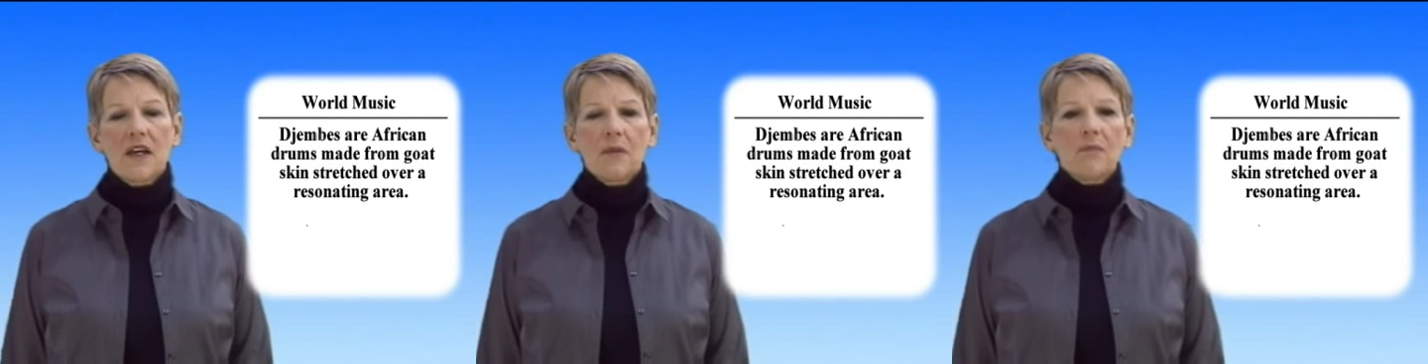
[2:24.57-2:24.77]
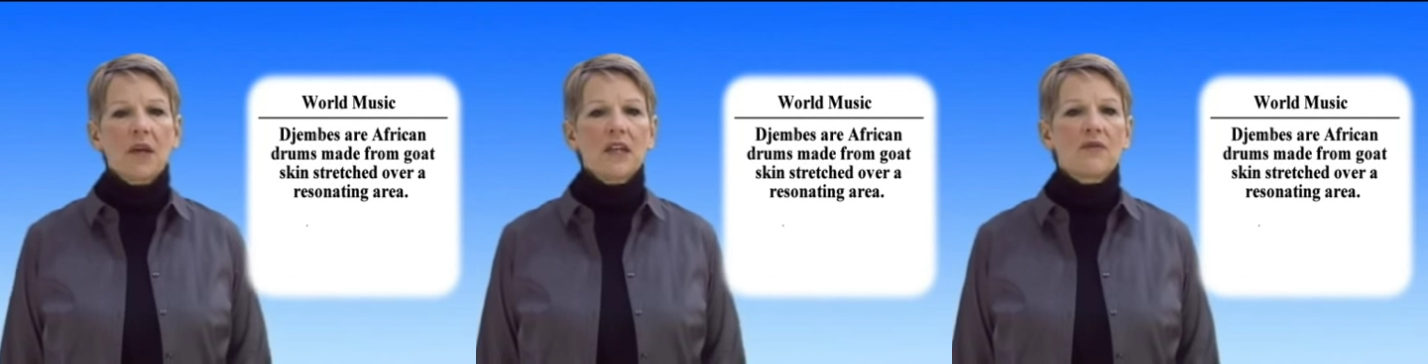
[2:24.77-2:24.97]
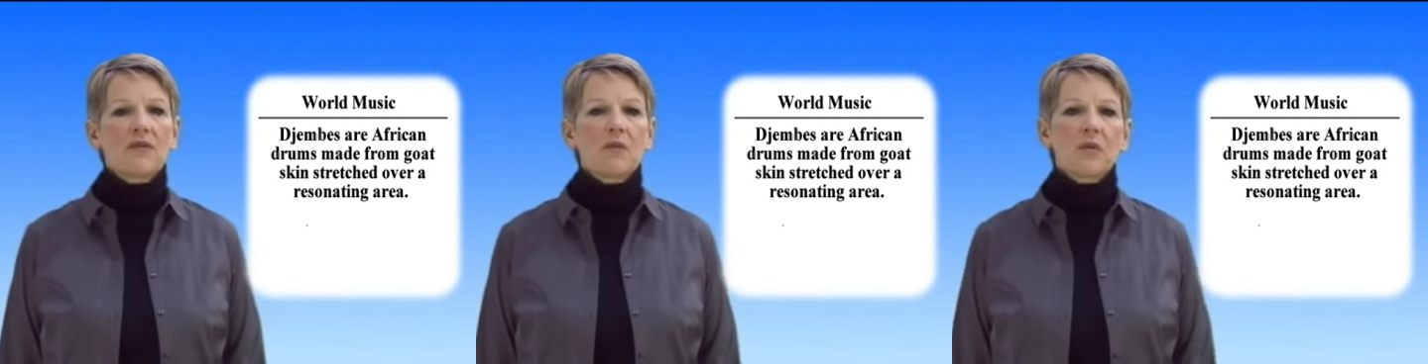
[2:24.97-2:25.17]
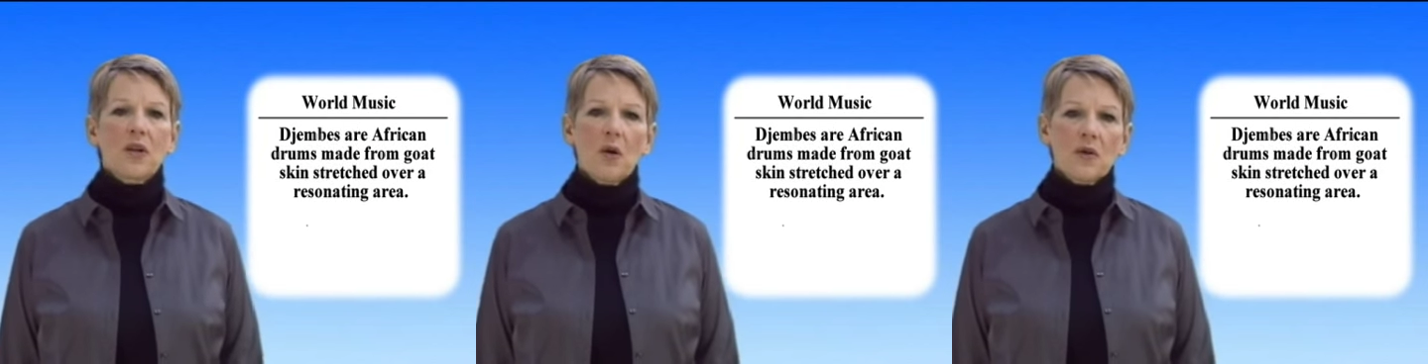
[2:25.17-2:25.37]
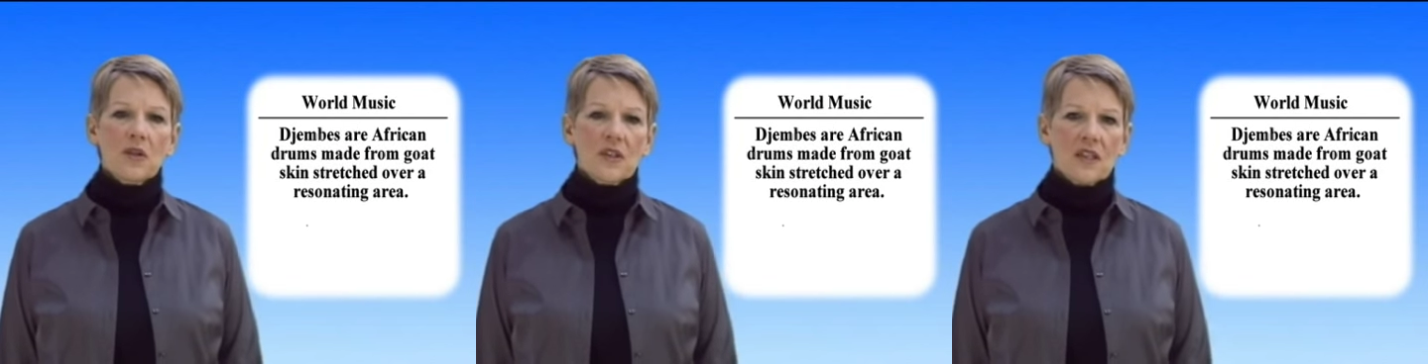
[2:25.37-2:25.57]
made from
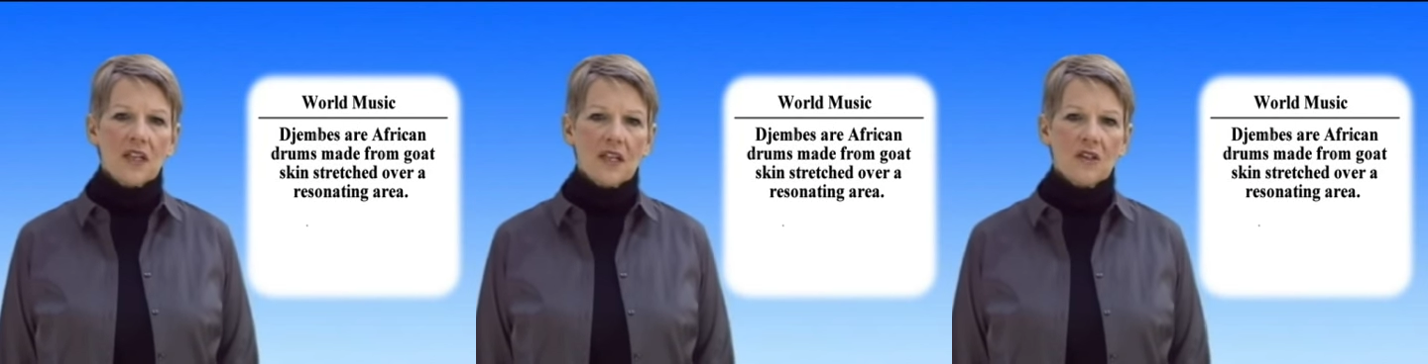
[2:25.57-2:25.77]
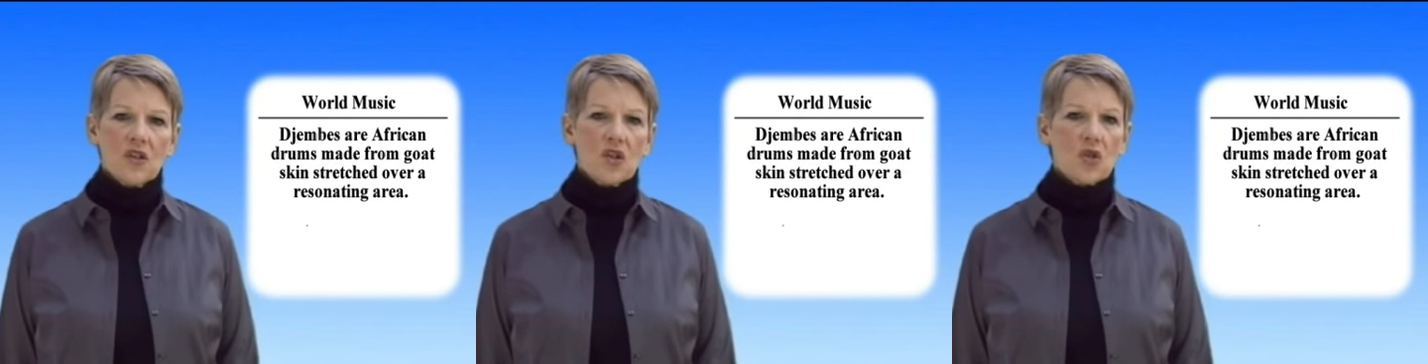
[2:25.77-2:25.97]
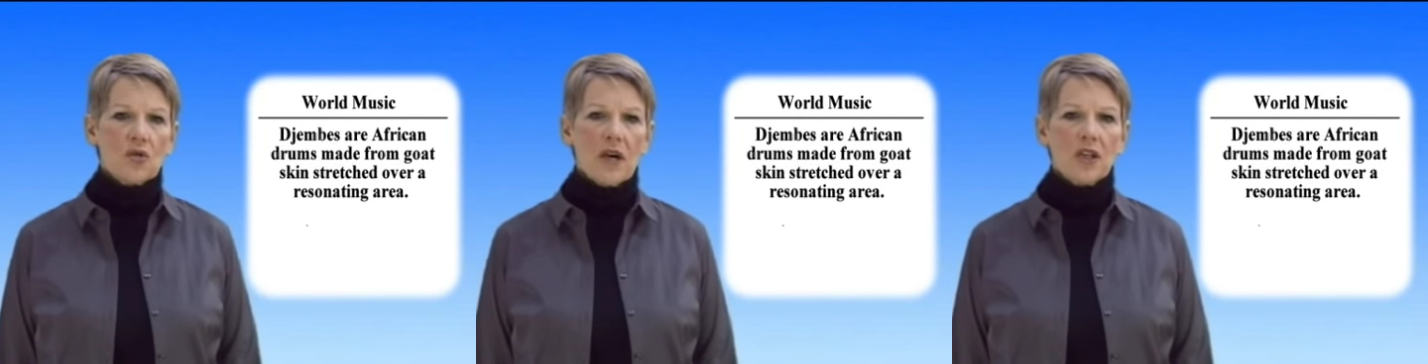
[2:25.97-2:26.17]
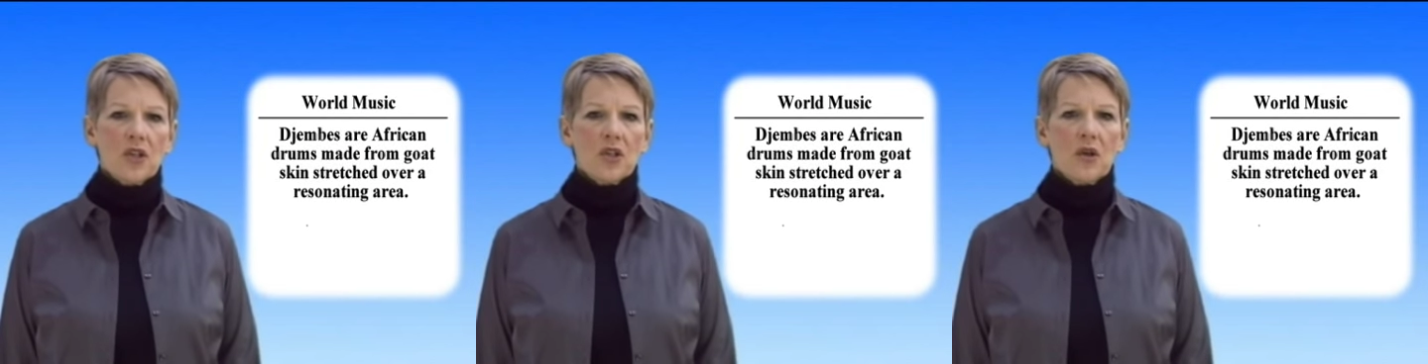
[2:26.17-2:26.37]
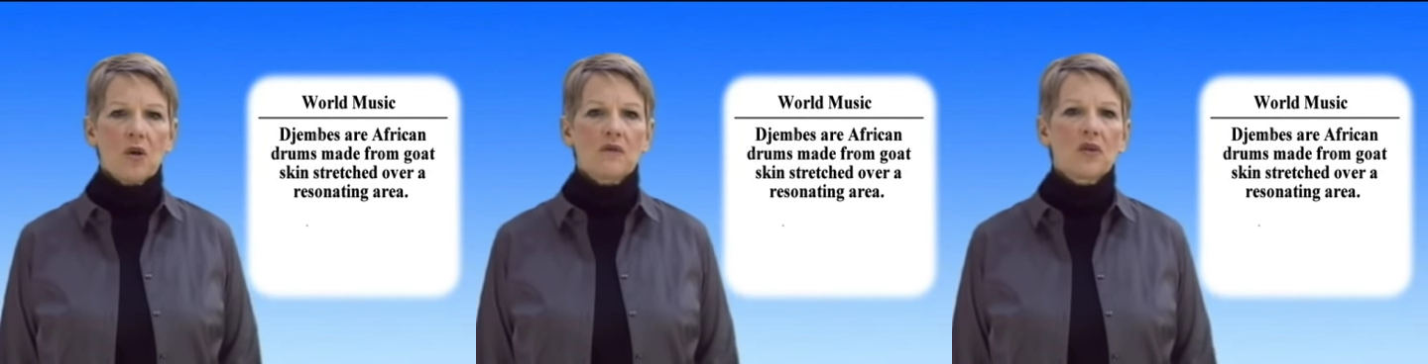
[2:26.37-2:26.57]
goatskin
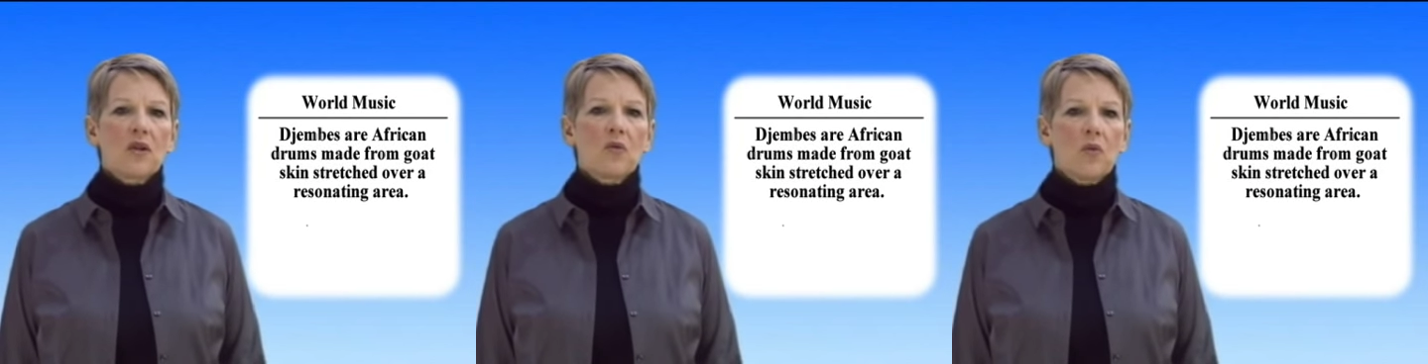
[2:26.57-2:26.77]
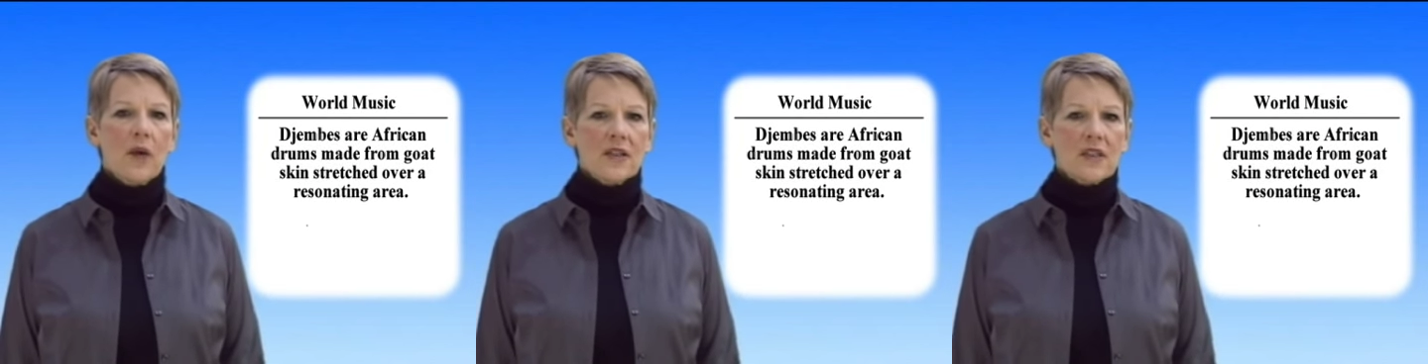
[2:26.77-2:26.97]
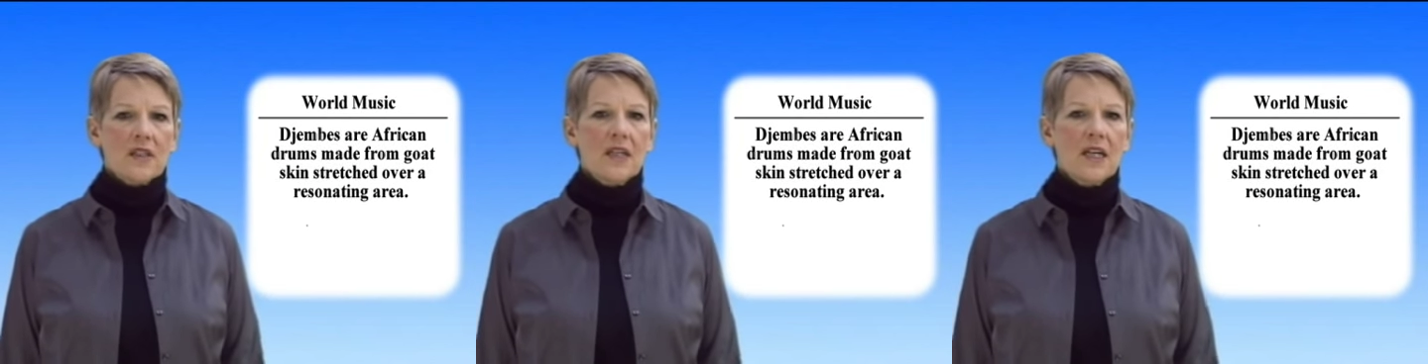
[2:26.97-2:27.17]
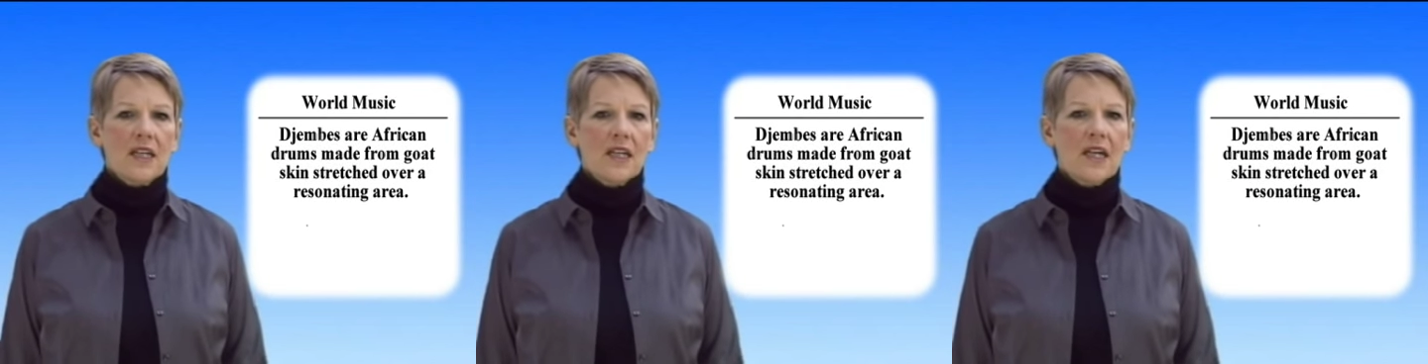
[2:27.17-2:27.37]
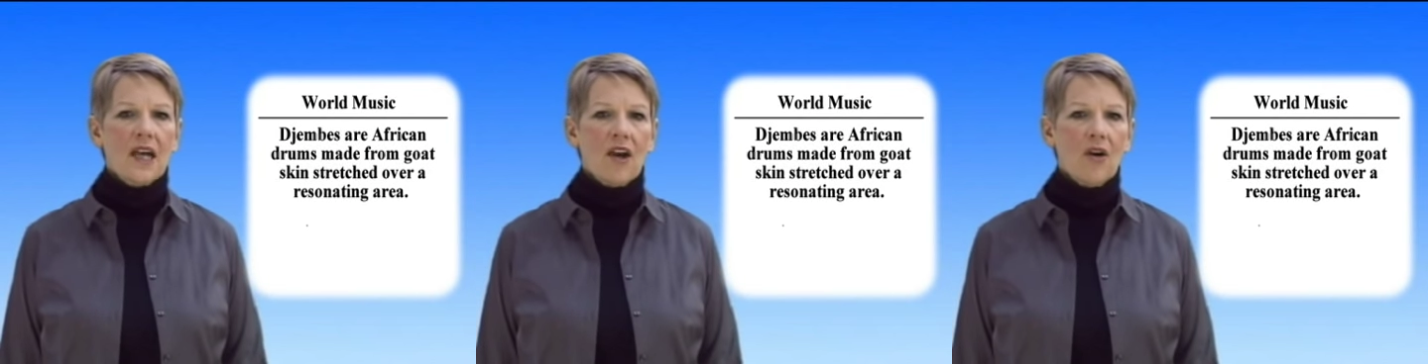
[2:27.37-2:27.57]
stretched over a
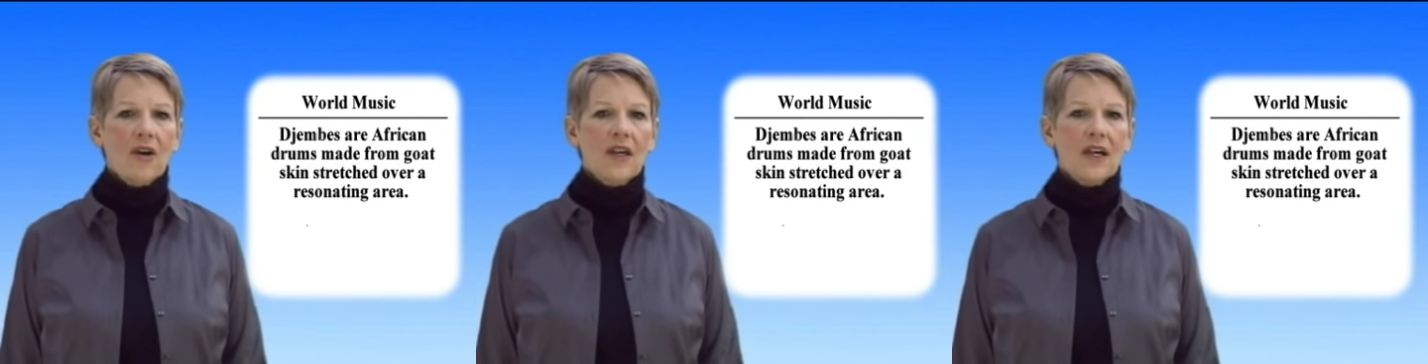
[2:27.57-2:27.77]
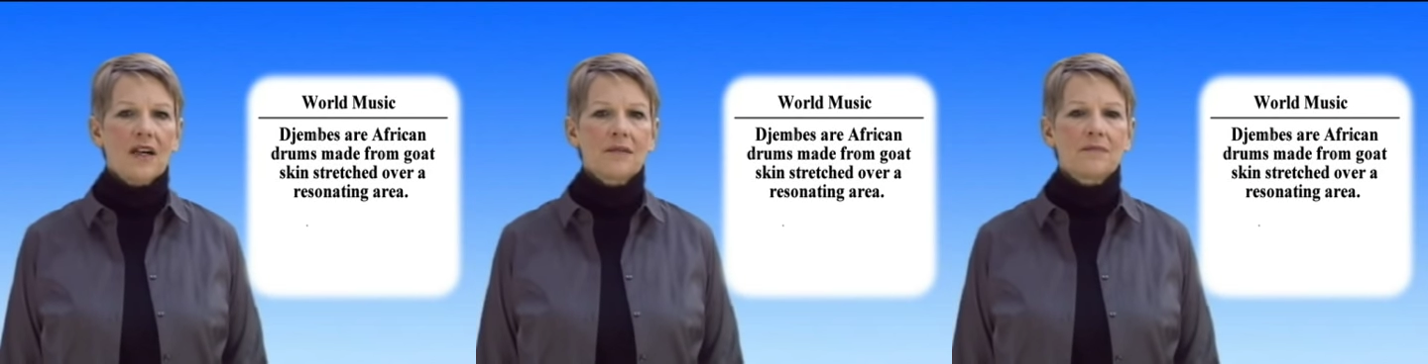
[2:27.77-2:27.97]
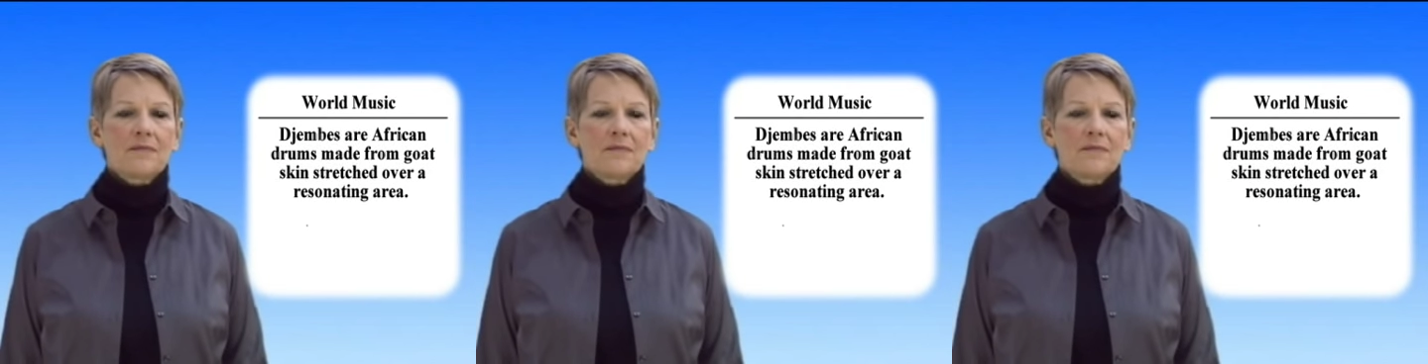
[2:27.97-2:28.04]
resonating area.